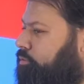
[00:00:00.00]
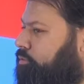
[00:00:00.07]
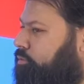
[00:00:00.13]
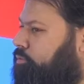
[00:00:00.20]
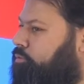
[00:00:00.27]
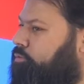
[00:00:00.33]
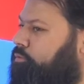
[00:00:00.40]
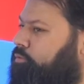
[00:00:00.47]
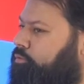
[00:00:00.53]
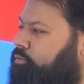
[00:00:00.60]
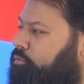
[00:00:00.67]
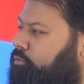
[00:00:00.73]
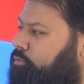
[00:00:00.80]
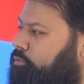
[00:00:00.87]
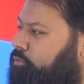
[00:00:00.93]

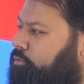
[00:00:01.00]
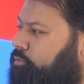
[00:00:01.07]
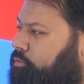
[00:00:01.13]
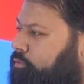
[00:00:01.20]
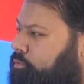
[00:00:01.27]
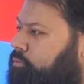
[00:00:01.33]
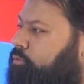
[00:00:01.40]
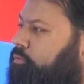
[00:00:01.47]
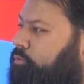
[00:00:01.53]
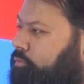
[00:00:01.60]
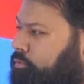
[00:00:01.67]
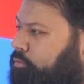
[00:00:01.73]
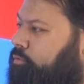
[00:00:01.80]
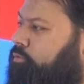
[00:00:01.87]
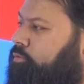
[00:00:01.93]

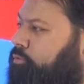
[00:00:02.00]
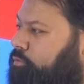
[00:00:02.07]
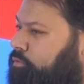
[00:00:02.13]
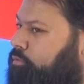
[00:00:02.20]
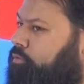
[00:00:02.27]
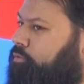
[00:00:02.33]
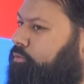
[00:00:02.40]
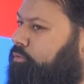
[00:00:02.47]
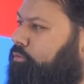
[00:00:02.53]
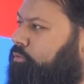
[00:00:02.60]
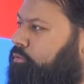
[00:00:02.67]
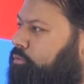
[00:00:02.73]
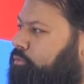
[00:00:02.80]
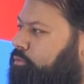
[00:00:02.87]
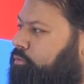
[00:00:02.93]

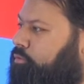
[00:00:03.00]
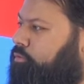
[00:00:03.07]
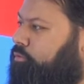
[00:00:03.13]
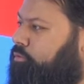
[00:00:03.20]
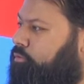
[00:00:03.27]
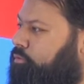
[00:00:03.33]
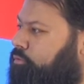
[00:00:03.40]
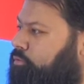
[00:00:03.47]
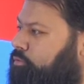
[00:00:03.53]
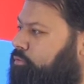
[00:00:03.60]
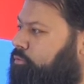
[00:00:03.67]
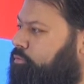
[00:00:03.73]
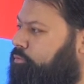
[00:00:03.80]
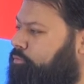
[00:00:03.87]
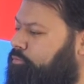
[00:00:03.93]

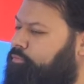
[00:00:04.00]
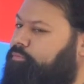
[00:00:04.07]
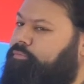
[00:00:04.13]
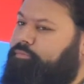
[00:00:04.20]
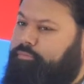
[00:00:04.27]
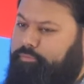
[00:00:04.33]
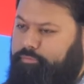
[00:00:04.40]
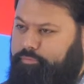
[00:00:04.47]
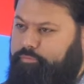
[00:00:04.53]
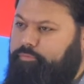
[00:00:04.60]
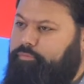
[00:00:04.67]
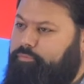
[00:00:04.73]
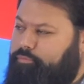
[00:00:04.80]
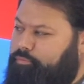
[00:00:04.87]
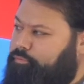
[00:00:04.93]

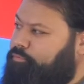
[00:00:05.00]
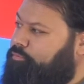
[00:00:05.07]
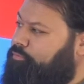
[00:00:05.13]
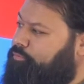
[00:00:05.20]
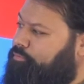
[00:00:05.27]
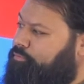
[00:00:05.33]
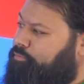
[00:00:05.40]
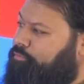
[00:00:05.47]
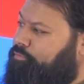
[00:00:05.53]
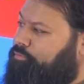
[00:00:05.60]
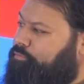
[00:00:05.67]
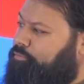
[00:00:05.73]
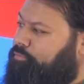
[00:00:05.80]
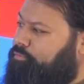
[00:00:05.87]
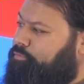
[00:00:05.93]

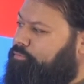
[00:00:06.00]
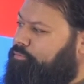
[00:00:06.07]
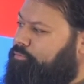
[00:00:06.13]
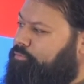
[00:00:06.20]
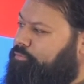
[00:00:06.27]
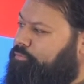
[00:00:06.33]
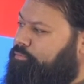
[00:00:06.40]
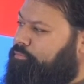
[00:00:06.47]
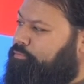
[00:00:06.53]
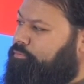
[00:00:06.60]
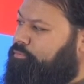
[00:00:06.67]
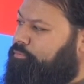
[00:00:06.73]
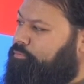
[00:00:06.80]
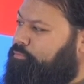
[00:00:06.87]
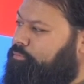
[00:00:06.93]

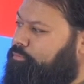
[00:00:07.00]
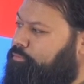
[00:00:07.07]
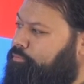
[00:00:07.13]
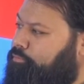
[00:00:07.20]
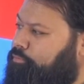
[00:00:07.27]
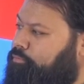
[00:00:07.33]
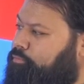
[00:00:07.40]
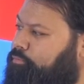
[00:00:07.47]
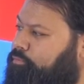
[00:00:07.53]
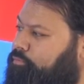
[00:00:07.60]
(silent)